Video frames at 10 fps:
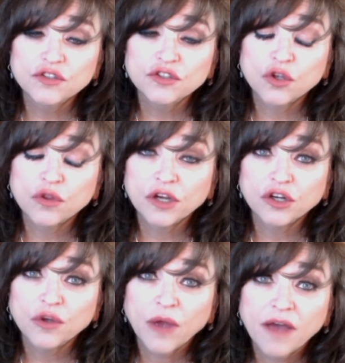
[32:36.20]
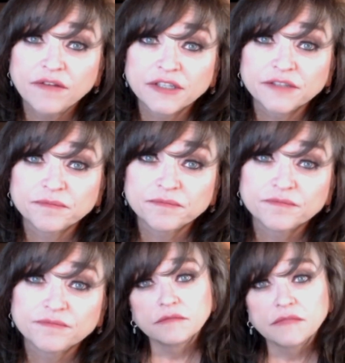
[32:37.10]
So there you have it.
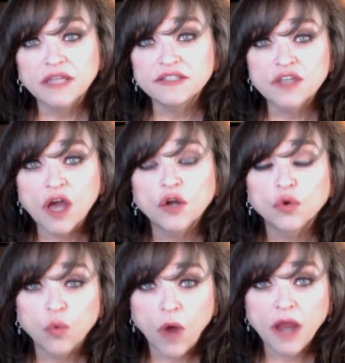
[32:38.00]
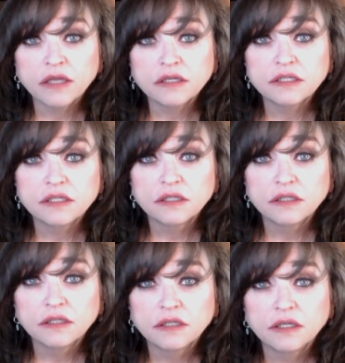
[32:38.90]
It's not a rite.